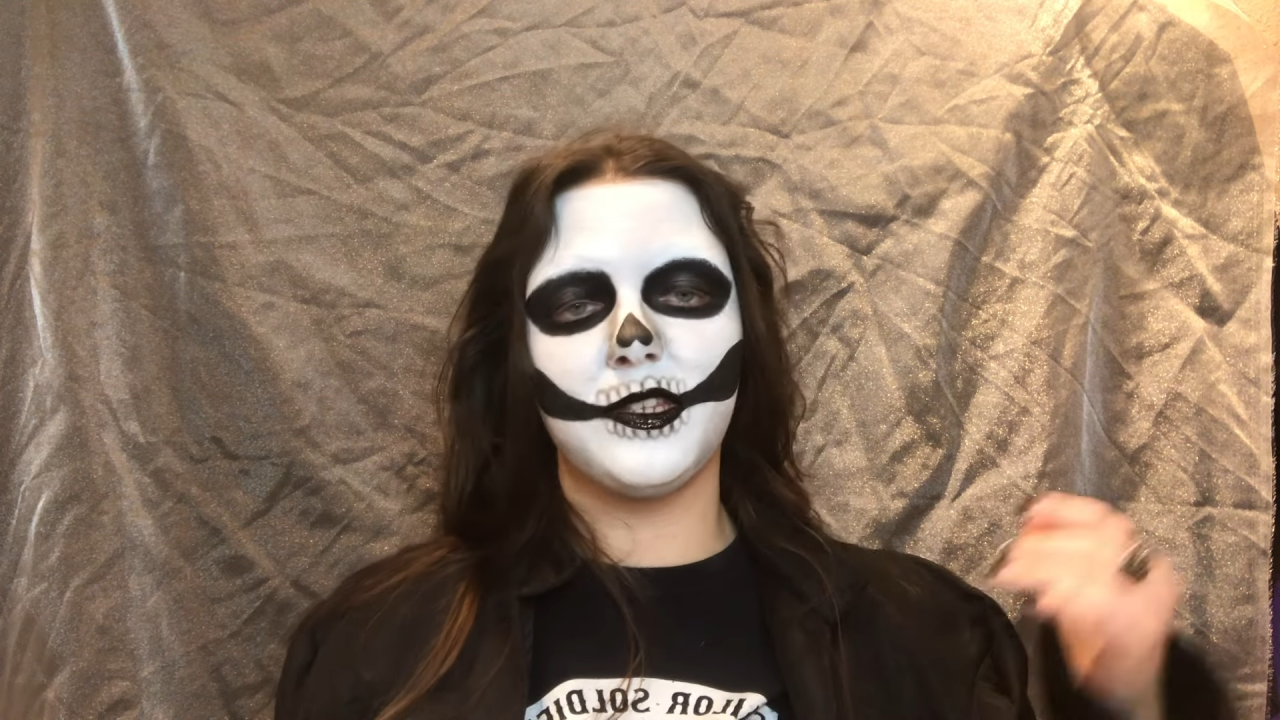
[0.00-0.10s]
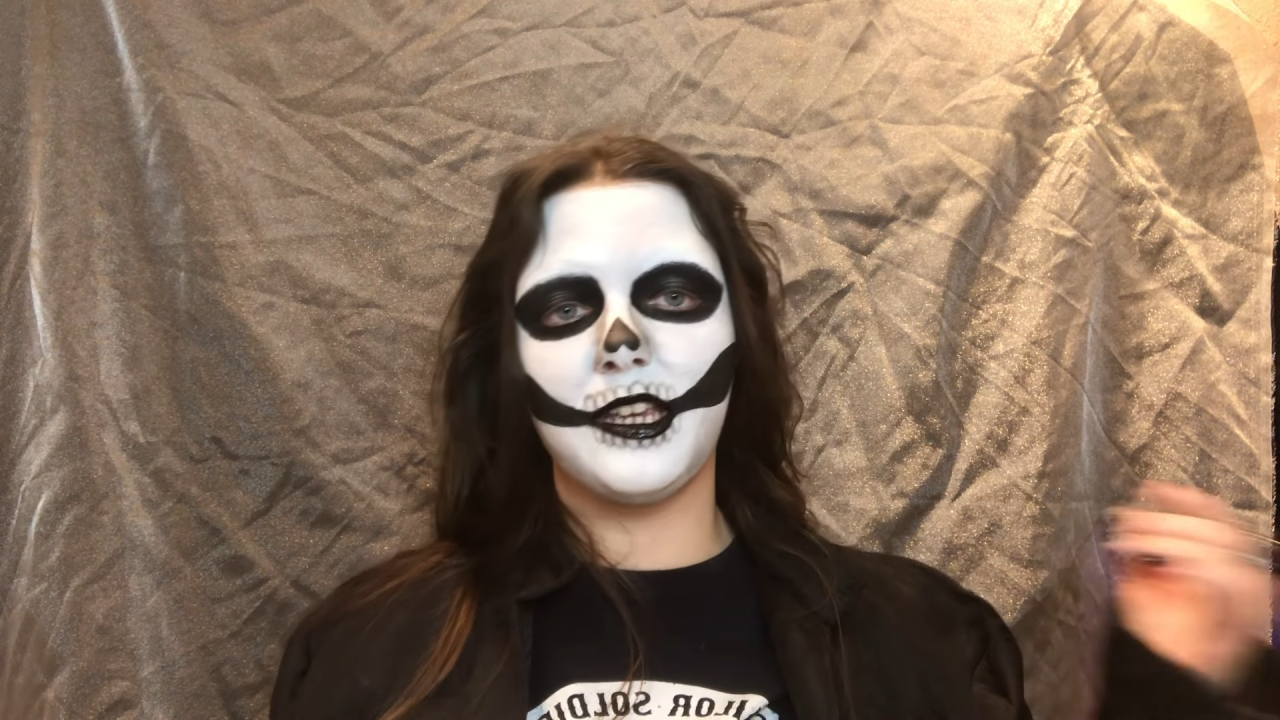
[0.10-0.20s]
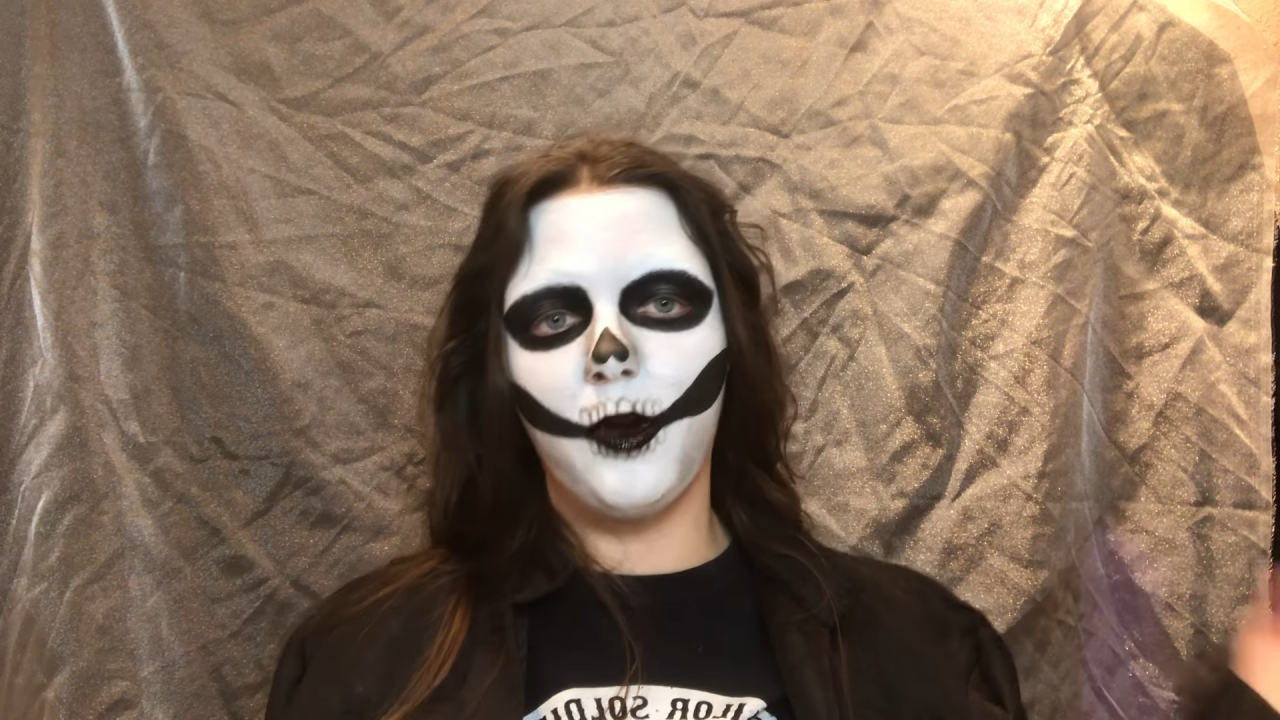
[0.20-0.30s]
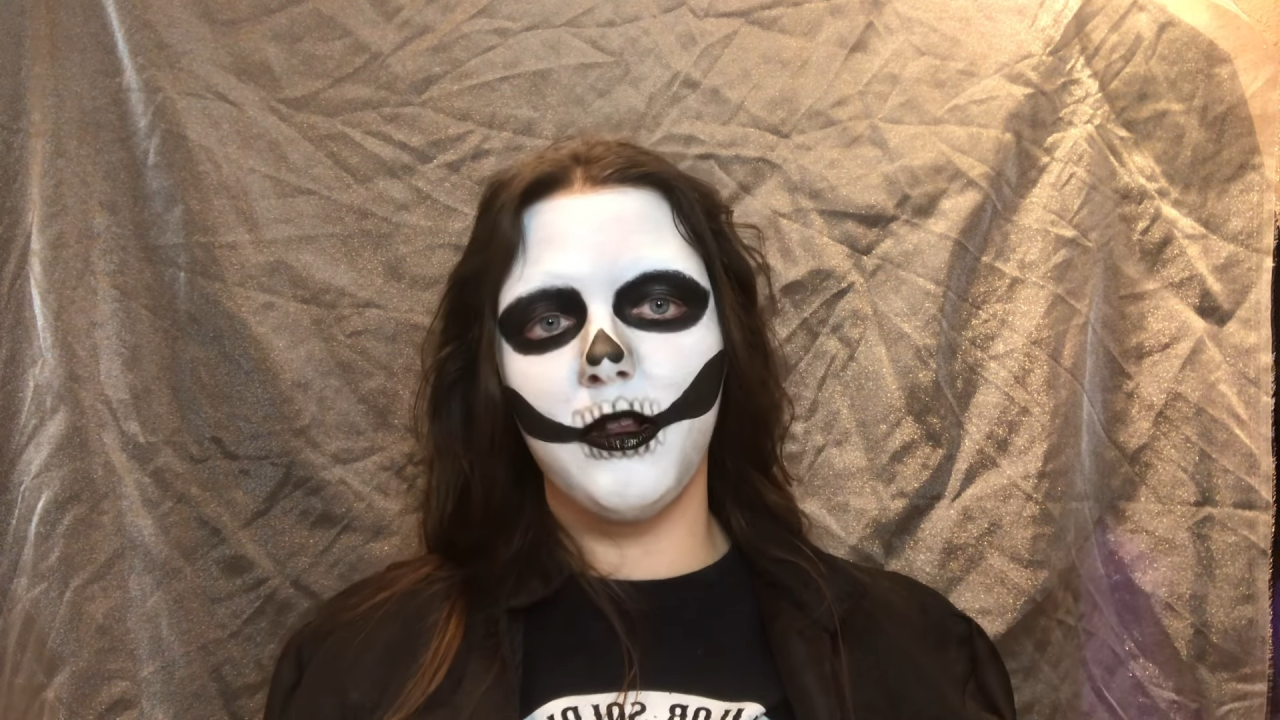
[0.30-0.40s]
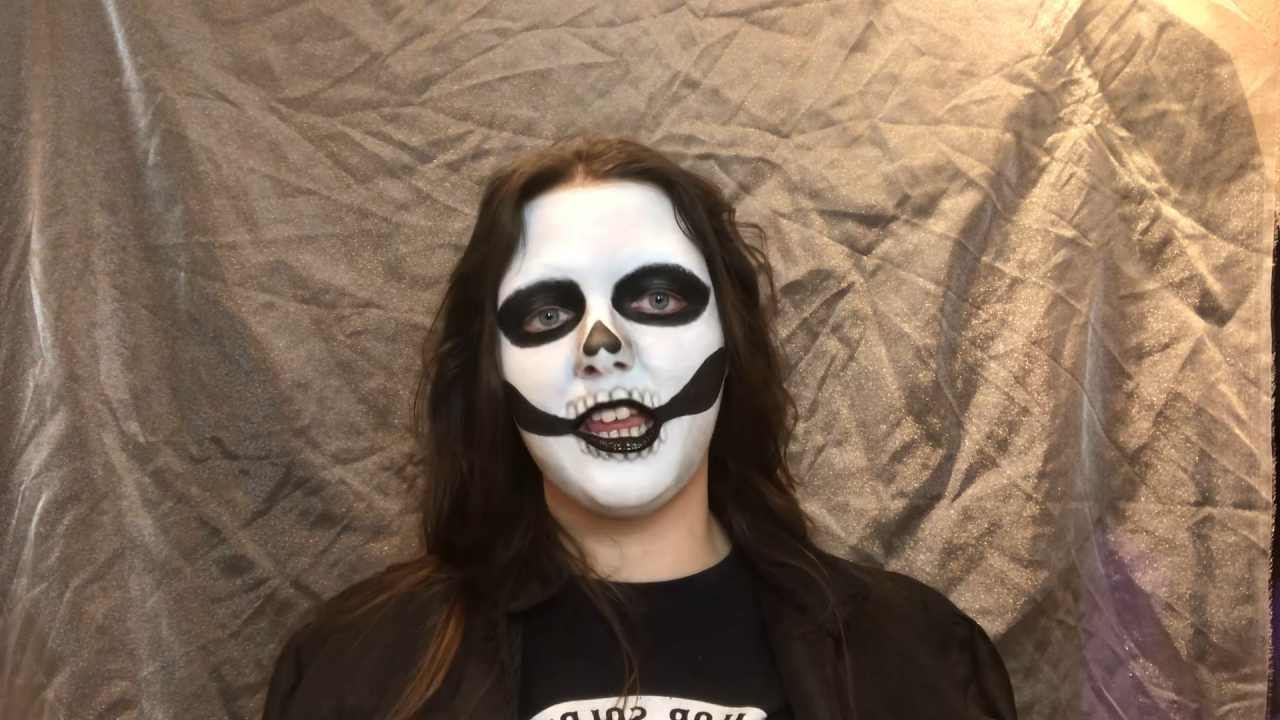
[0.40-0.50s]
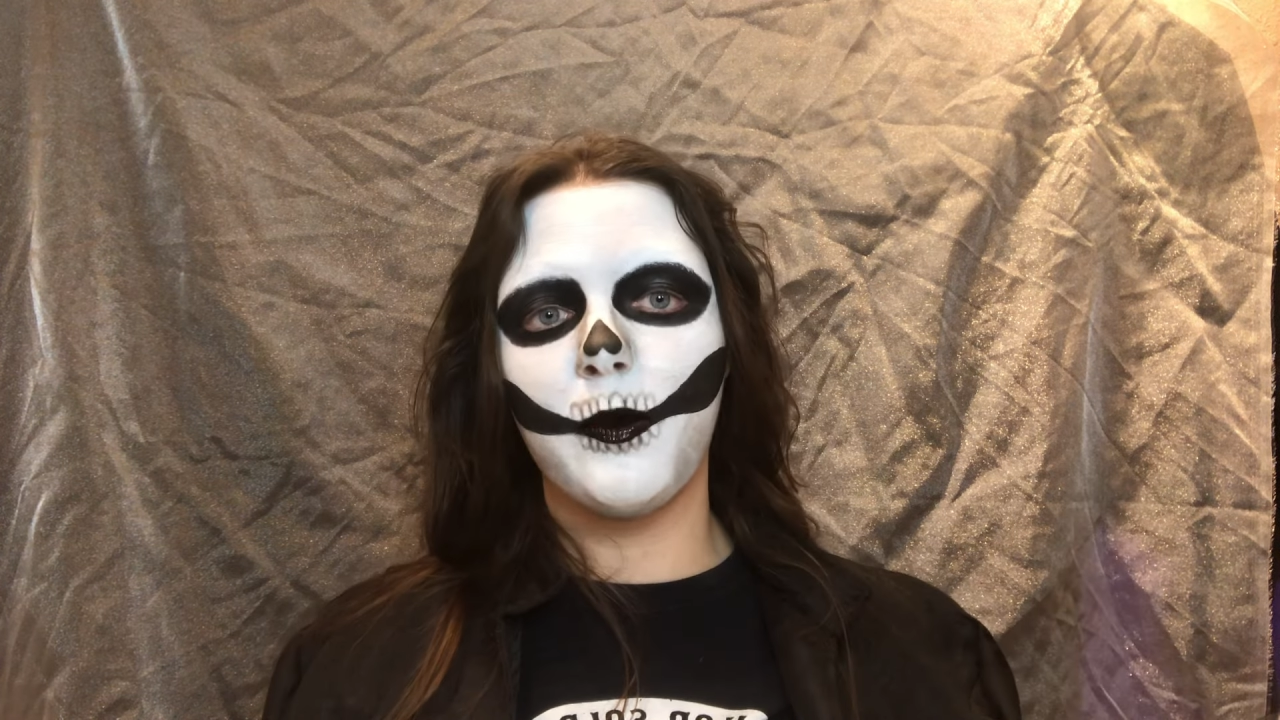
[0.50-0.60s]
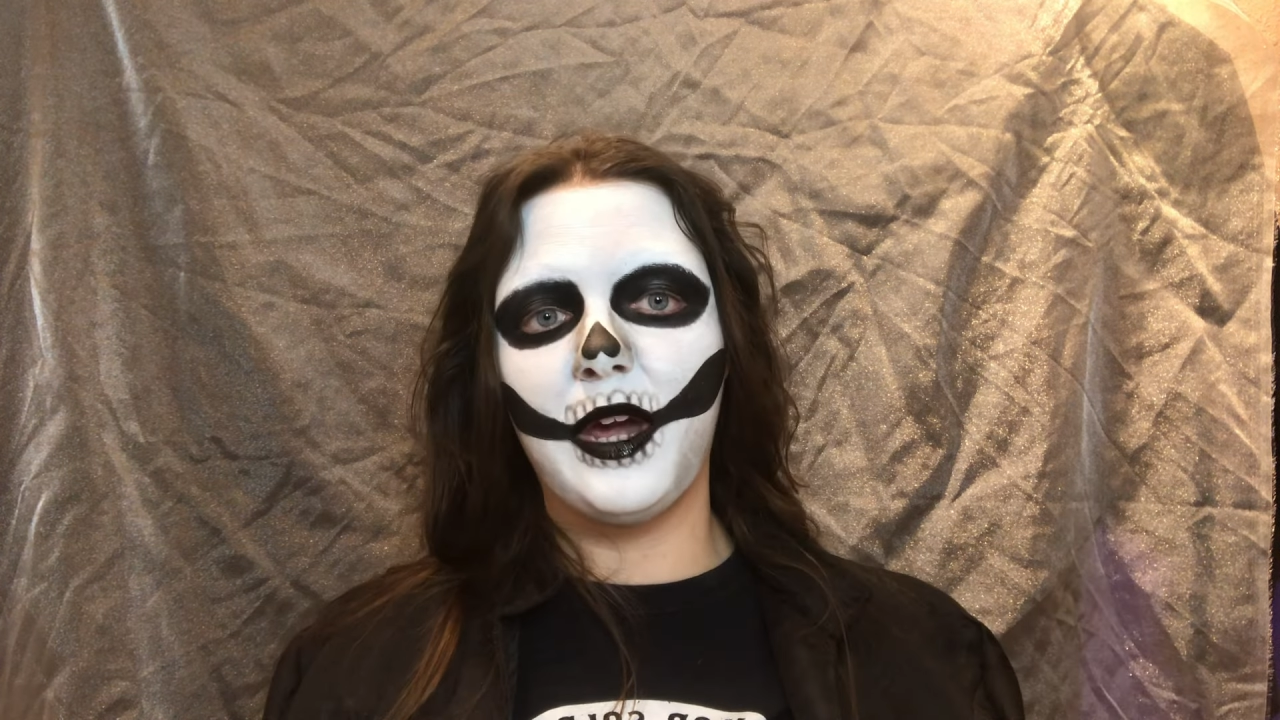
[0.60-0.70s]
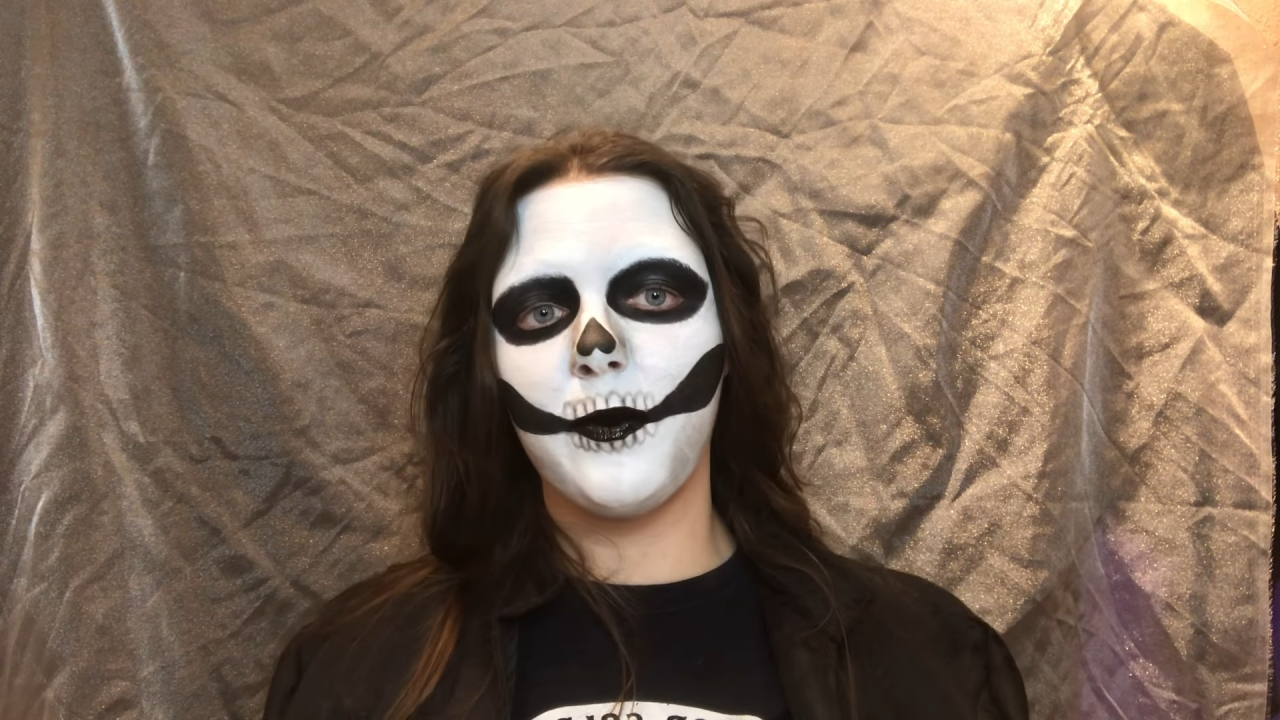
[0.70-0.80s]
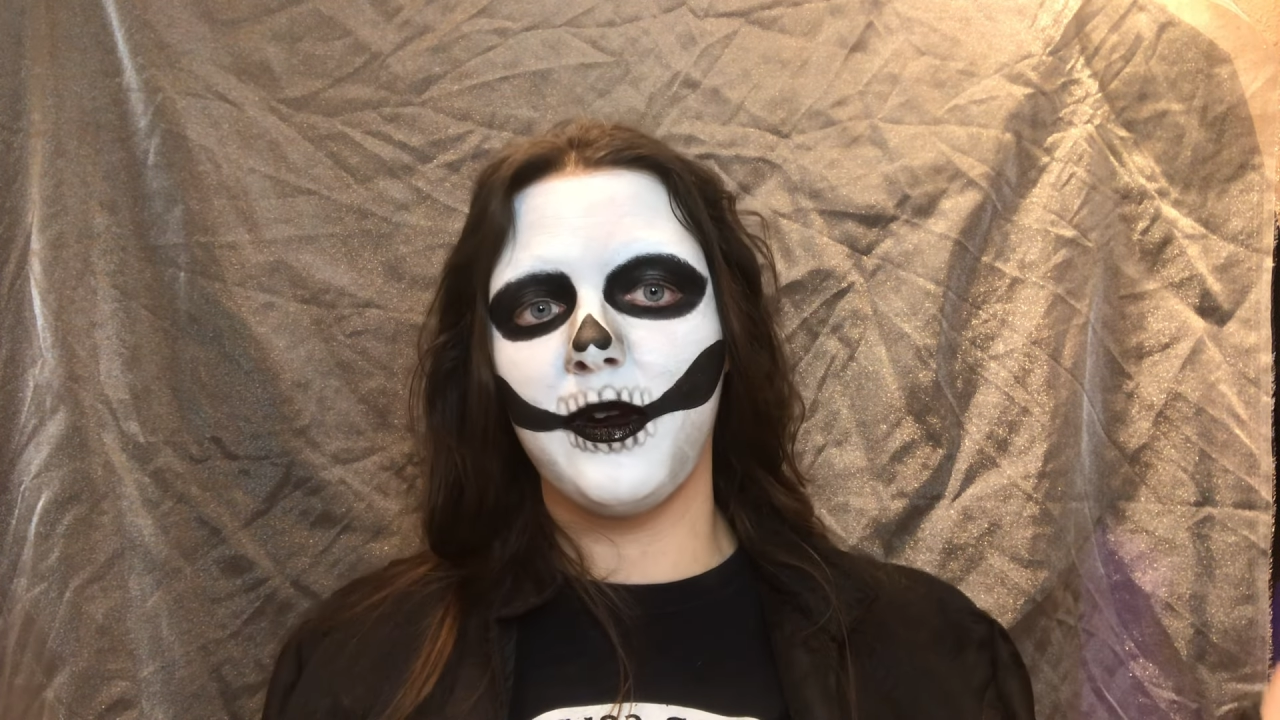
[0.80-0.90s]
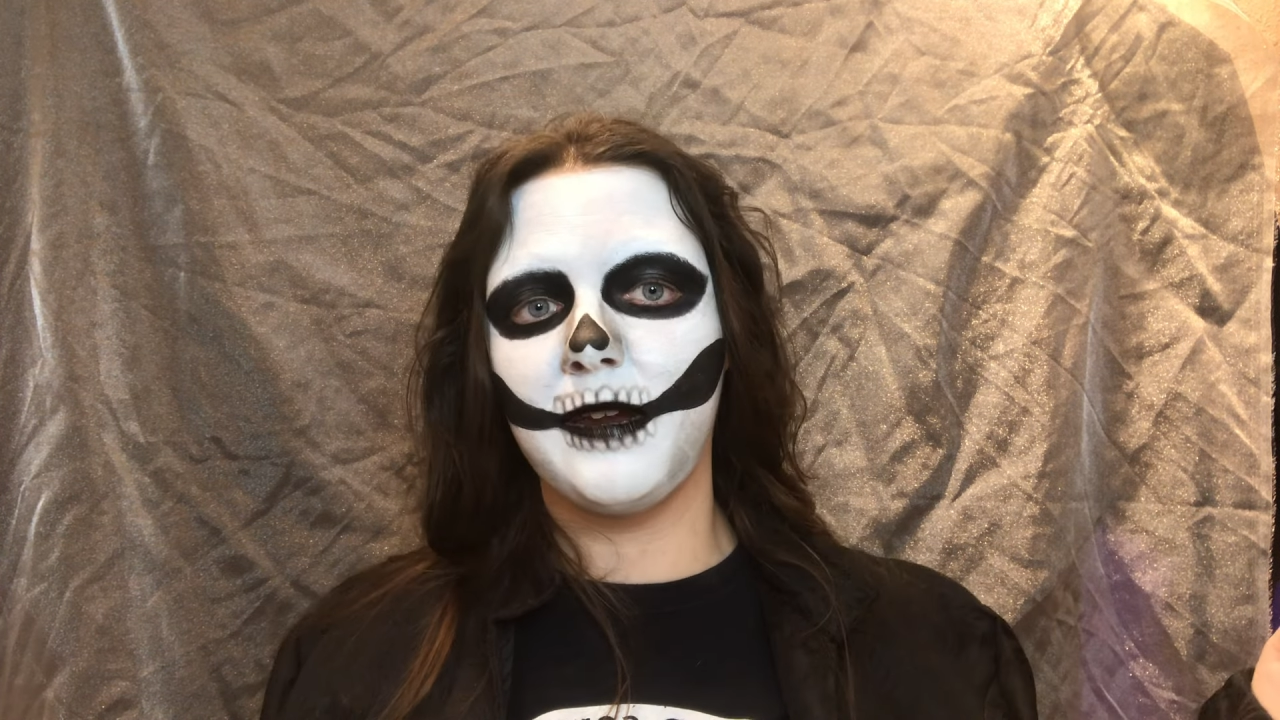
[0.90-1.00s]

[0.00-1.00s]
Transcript: was the only way